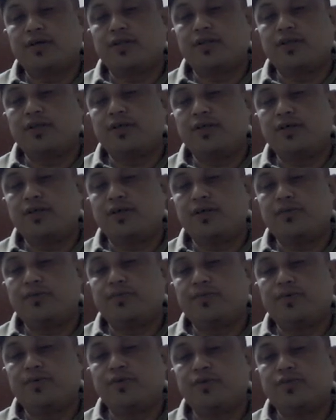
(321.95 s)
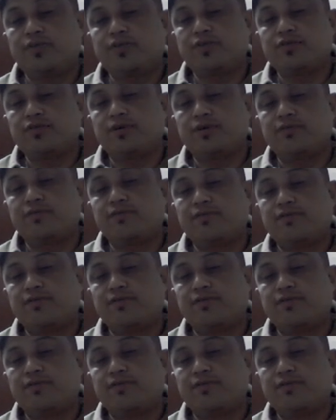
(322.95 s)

the process of